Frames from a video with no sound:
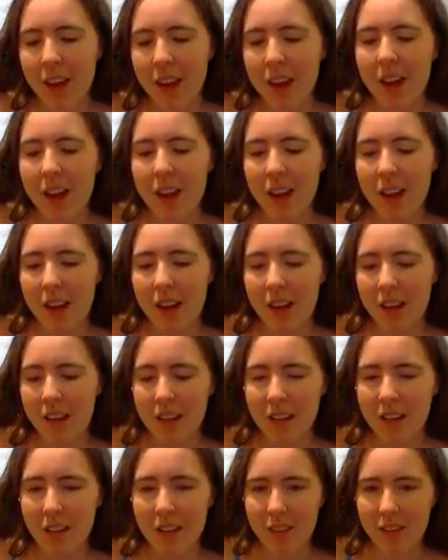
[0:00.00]

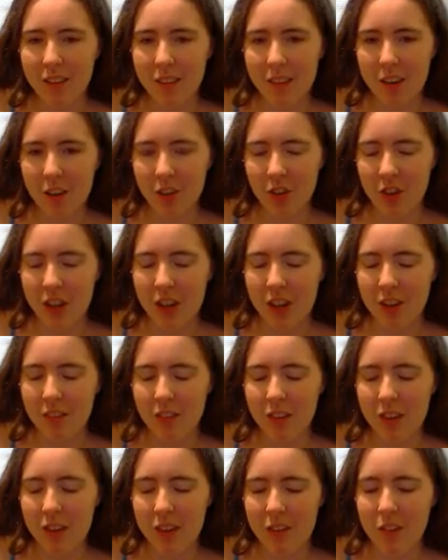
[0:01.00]
And this actually gives
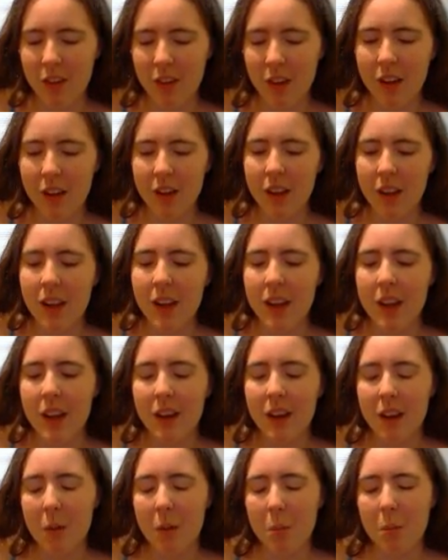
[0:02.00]
Levi
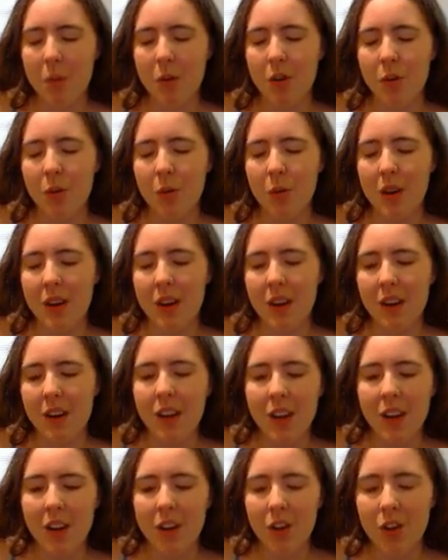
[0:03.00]
an opportunity
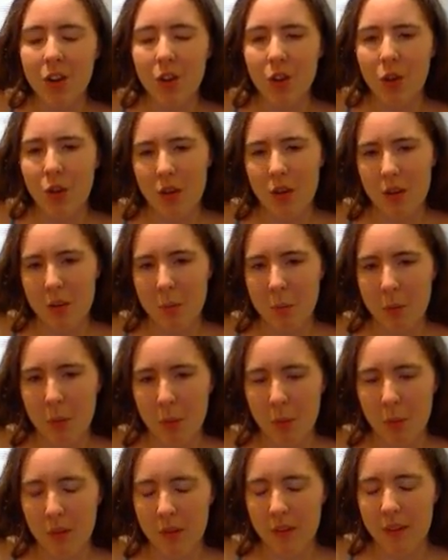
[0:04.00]
to talk to
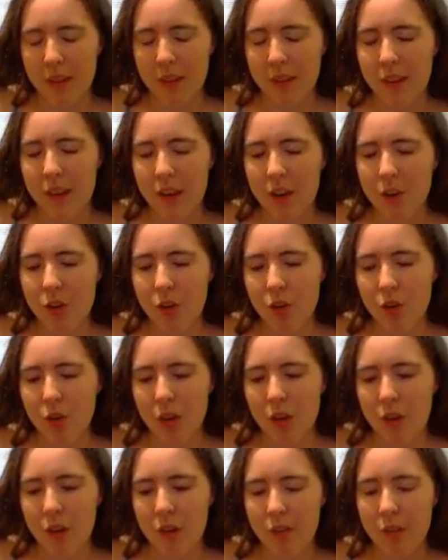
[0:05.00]
both the leader
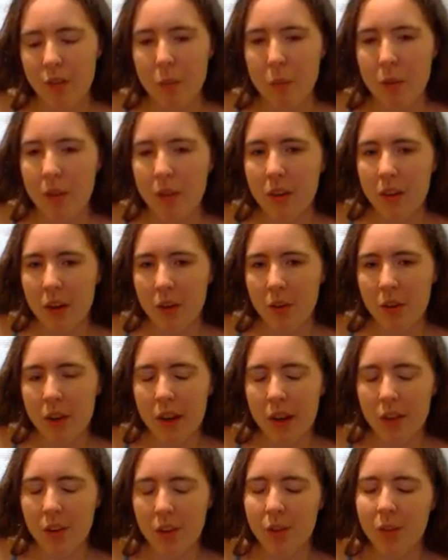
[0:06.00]
of the military
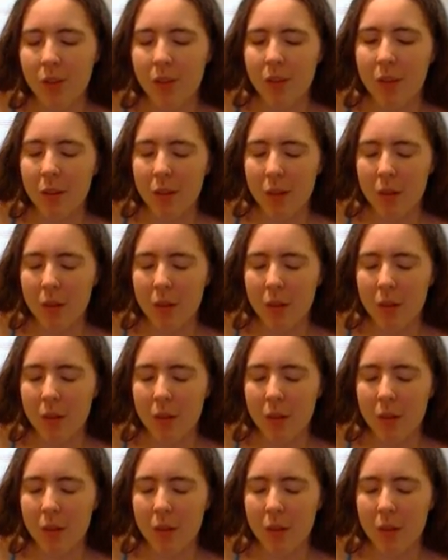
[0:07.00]
and to the